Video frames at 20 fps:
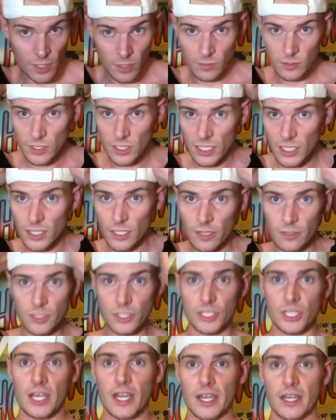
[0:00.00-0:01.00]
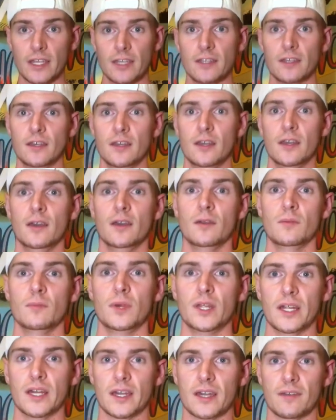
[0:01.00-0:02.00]
no tea, no shade.
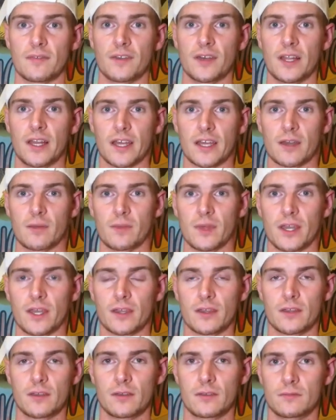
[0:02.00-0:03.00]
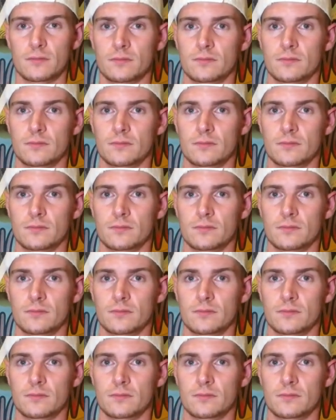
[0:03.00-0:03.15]
But like, I feel like I'm like...